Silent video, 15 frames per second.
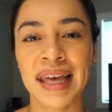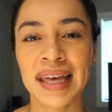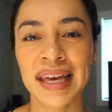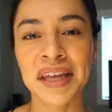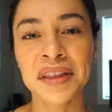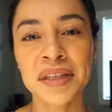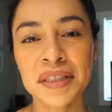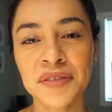
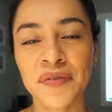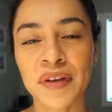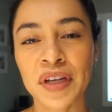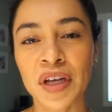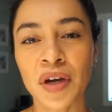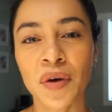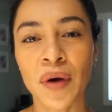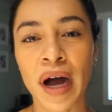In this
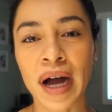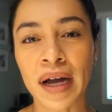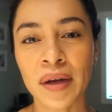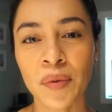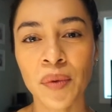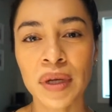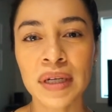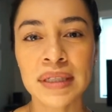video, I
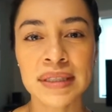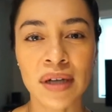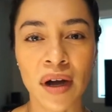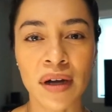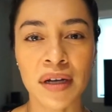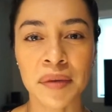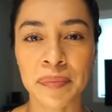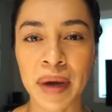want to
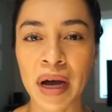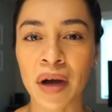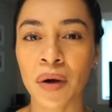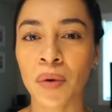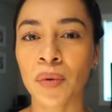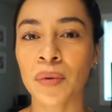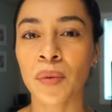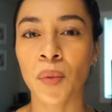talk
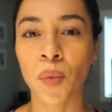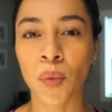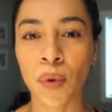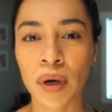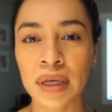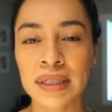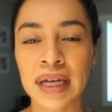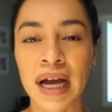about
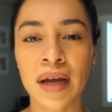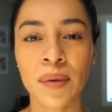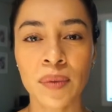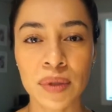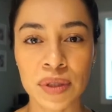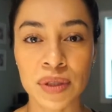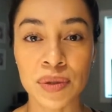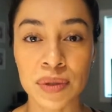what I
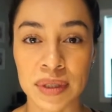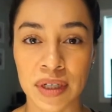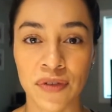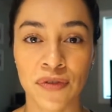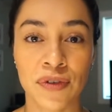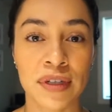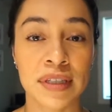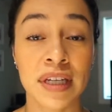would do
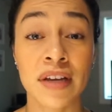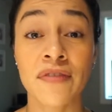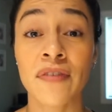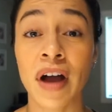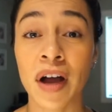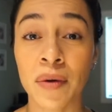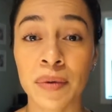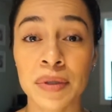different if
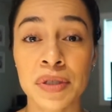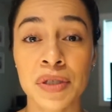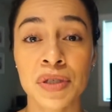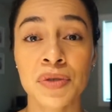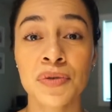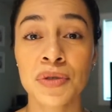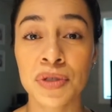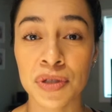I was
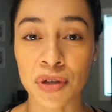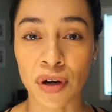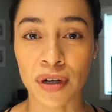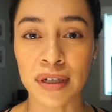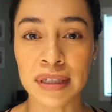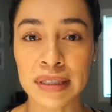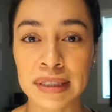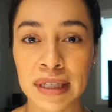to
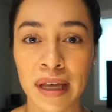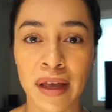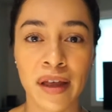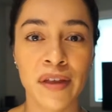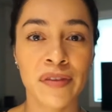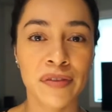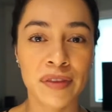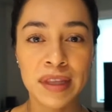start
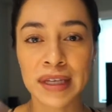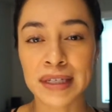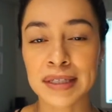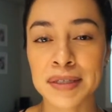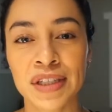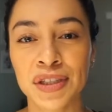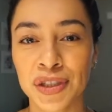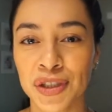
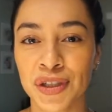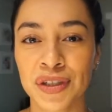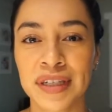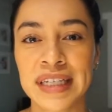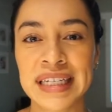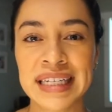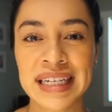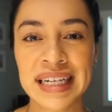this journey